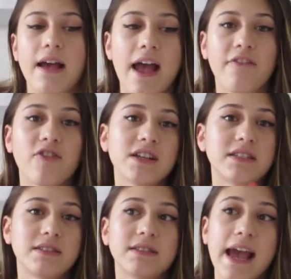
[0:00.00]

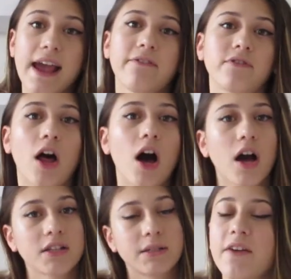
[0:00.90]
everyday
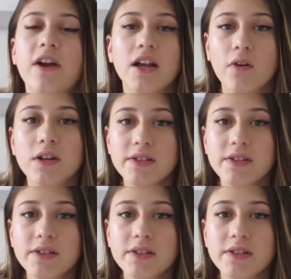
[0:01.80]
vlogs. If I go and